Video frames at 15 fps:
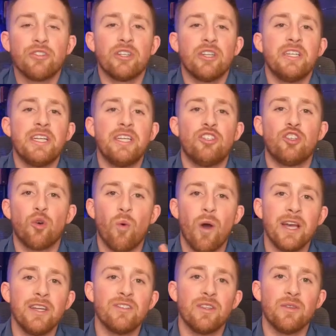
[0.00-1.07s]
You're also going to need
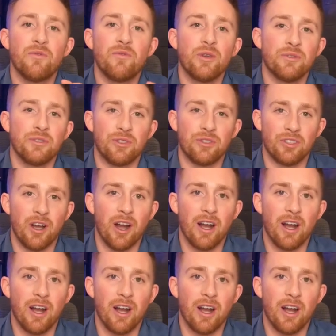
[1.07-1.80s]
twice the filter